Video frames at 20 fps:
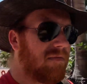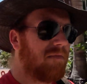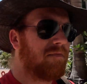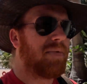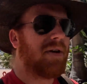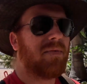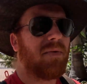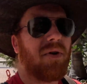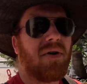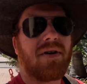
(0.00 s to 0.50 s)

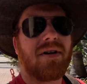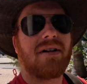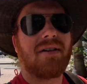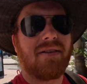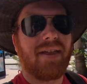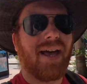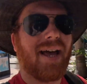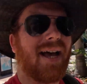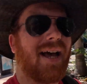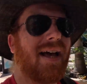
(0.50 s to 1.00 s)
Be warned
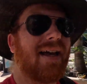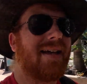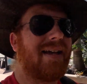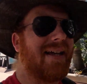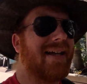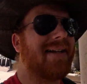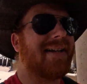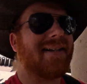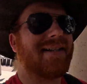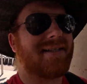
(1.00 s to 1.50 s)
that
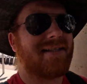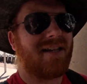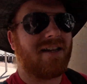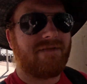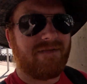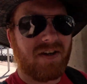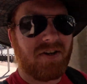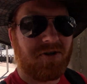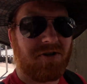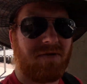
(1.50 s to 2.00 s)
it is the
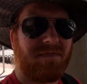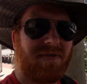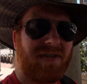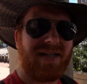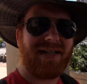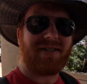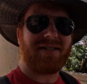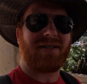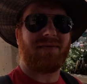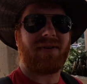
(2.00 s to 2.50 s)
official
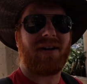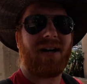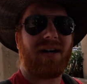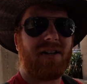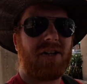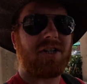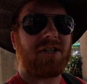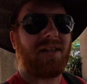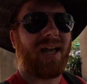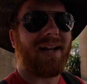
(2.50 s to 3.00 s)
place to
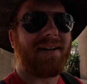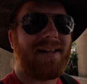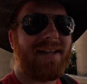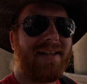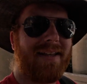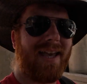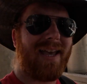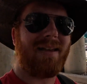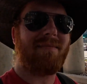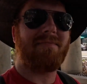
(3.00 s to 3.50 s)
watch
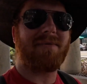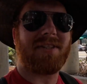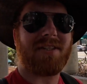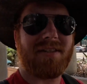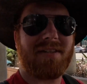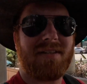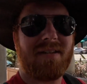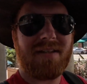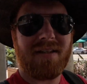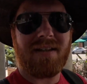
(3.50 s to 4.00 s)
Lightning games